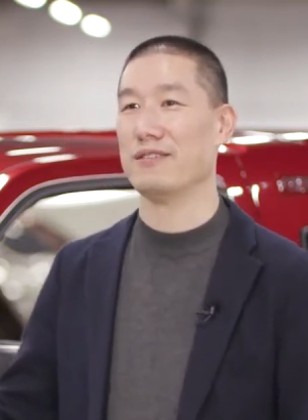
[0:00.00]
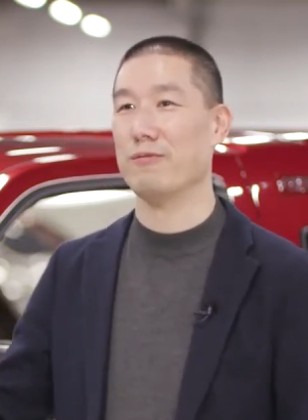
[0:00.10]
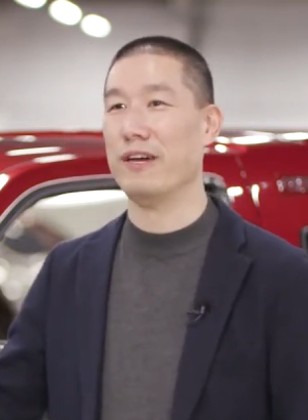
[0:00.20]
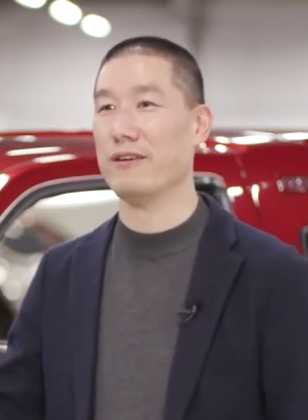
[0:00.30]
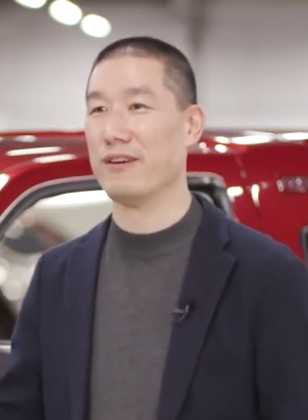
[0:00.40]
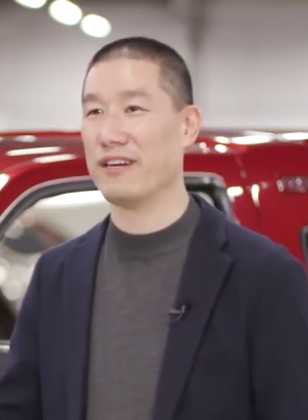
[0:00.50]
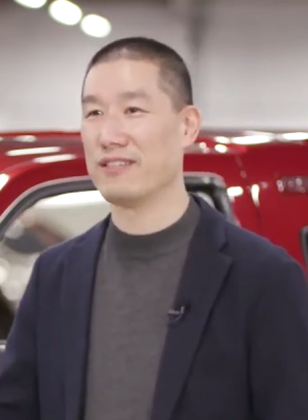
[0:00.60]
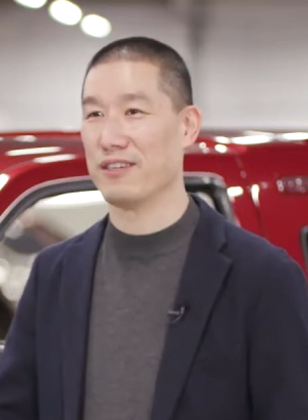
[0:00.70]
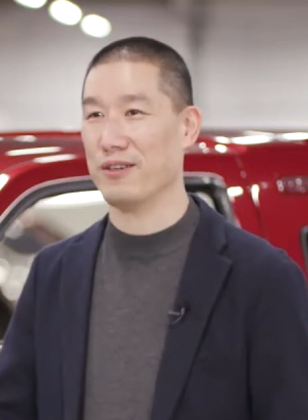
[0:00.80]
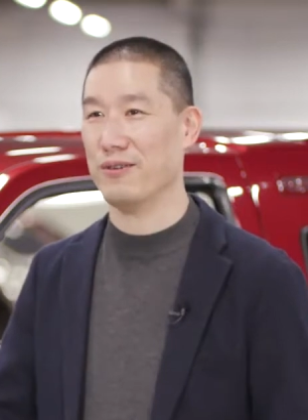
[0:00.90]
The way they're
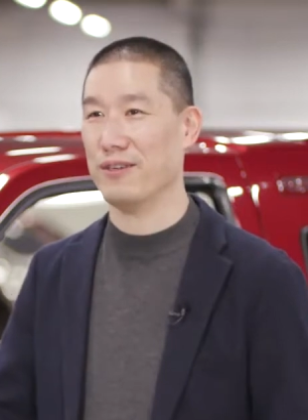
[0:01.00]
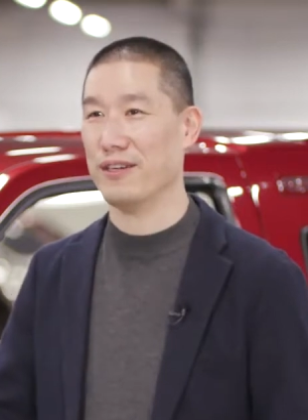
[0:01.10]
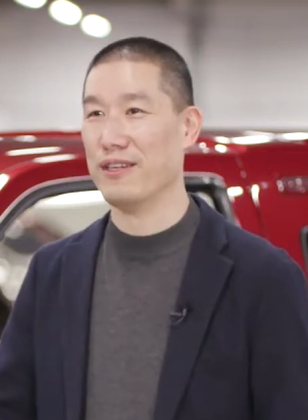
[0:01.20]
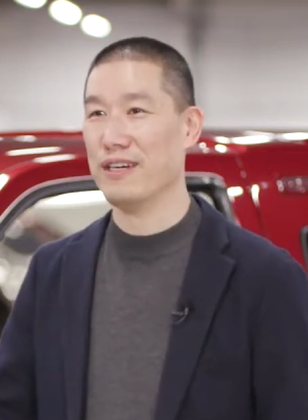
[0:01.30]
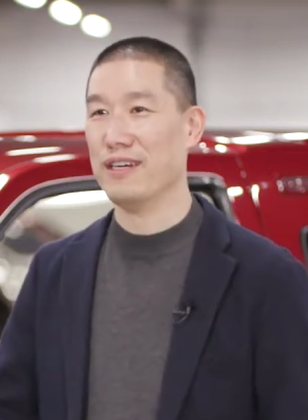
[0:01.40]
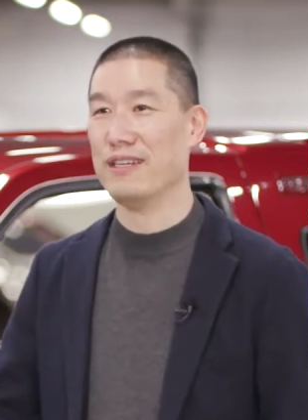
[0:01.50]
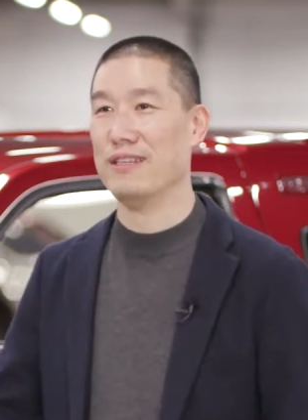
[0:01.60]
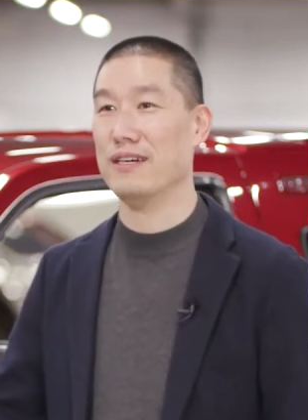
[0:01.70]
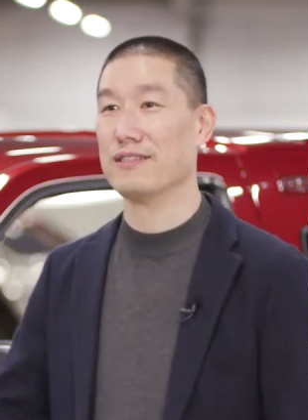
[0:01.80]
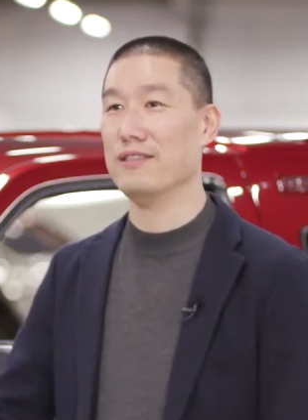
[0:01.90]
executed
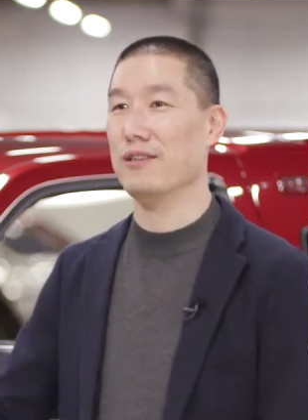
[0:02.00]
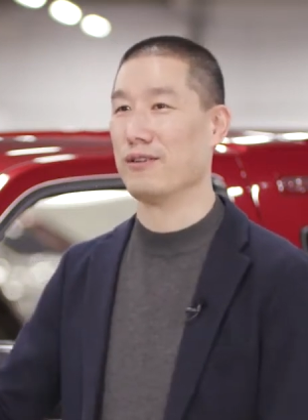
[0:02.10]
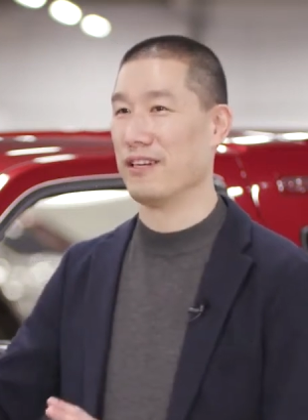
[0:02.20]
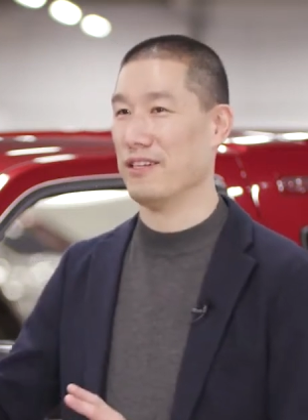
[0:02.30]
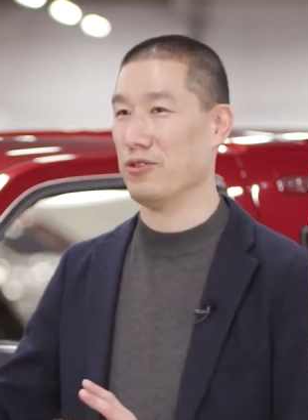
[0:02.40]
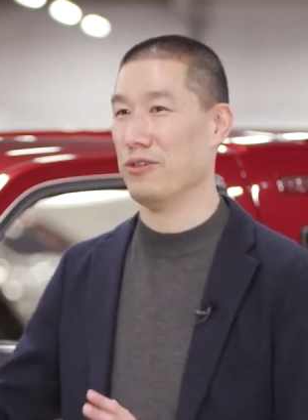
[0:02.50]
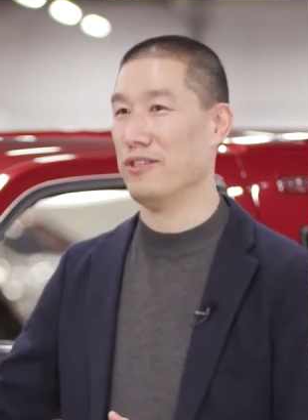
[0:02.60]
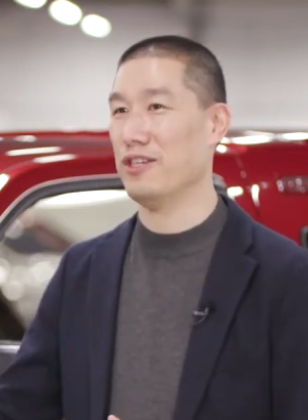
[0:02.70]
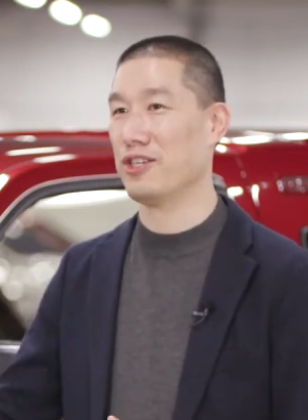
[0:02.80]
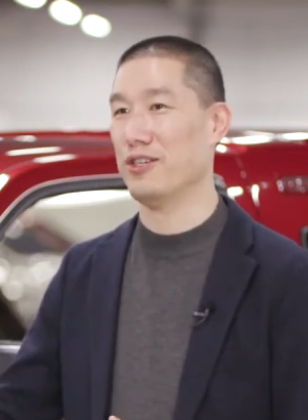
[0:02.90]
doesn't look like a
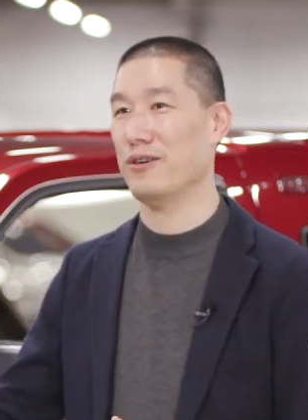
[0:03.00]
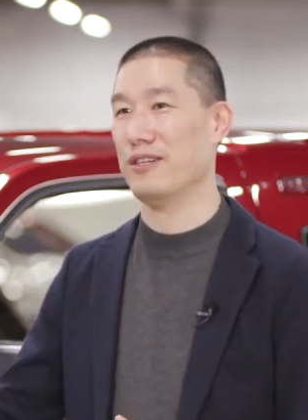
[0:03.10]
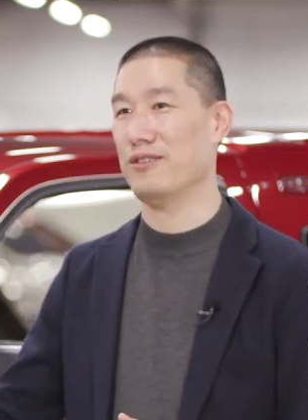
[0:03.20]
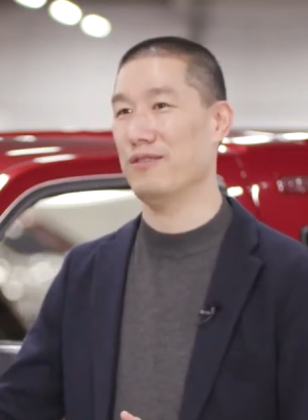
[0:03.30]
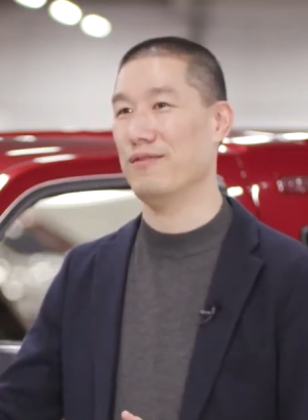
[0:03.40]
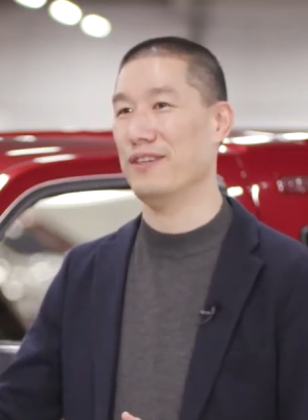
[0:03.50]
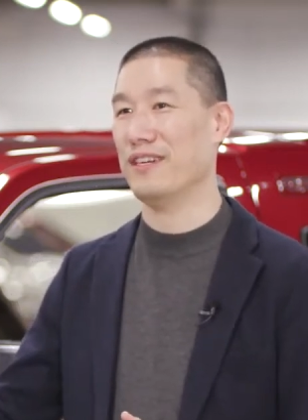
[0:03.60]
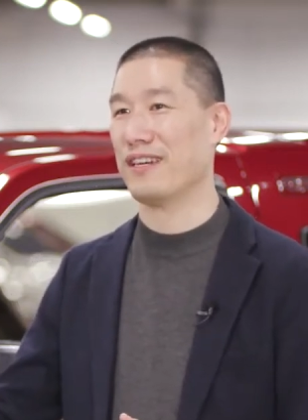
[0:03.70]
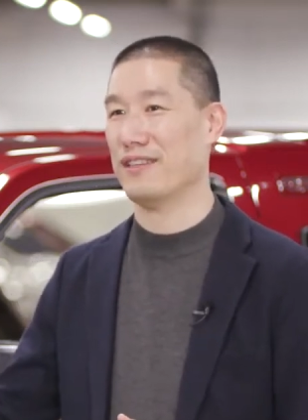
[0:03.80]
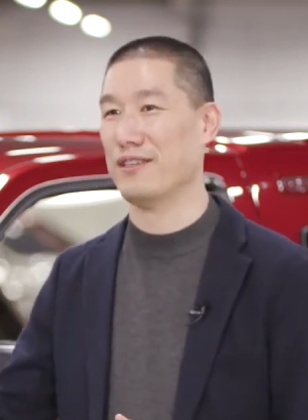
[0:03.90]
traditional
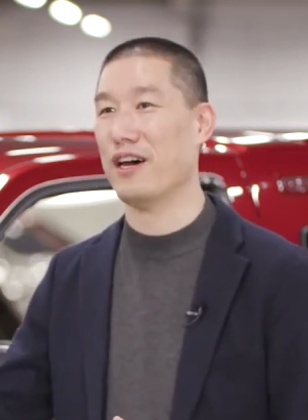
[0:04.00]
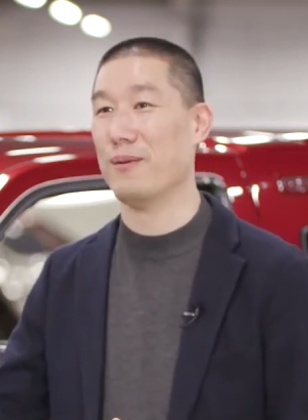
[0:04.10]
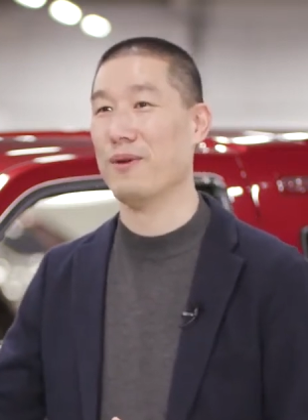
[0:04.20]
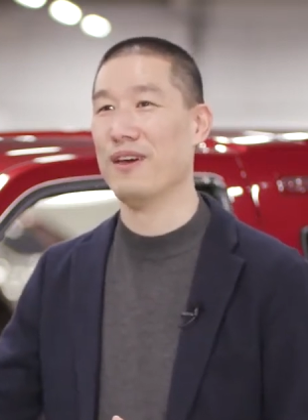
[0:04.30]
SUV at the time.